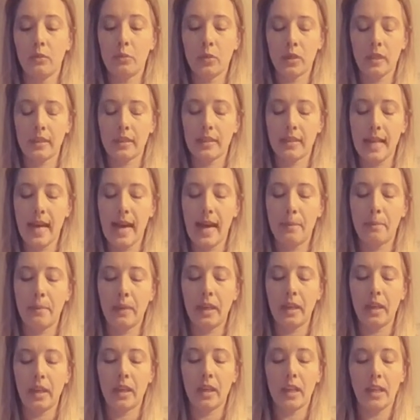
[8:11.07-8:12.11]
what's
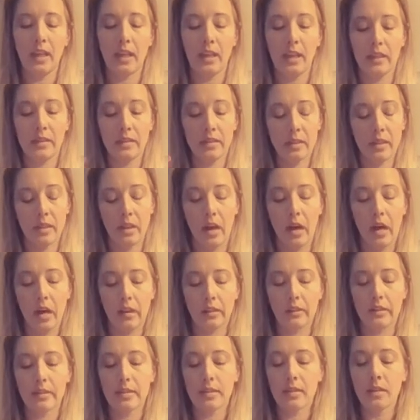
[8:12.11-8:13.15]
happening in his thoughts.